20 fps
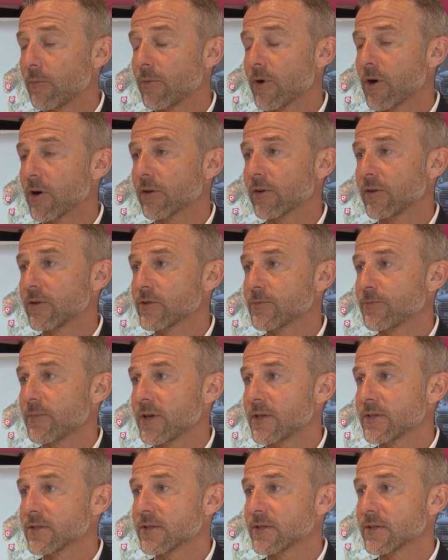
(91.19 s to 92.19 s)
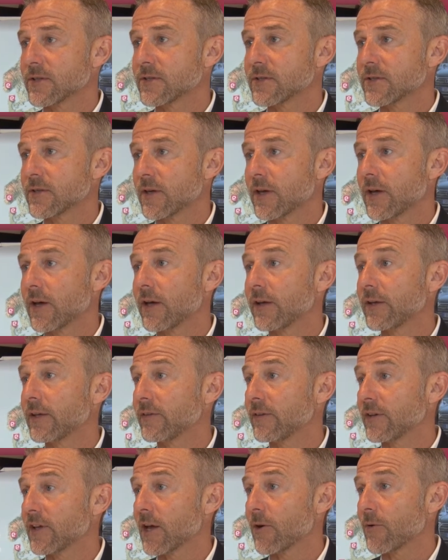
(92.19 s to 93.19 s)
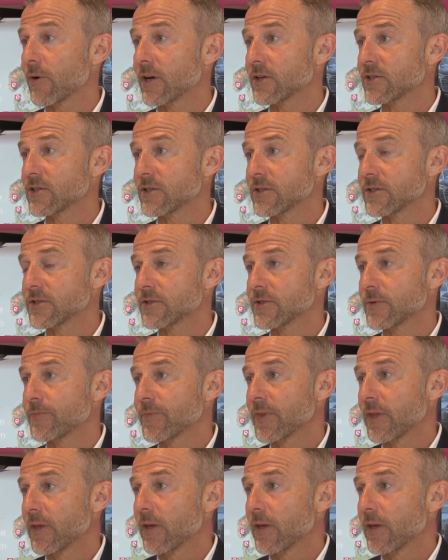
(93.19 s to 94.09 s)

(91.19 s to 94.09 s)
parking spaces in the garages,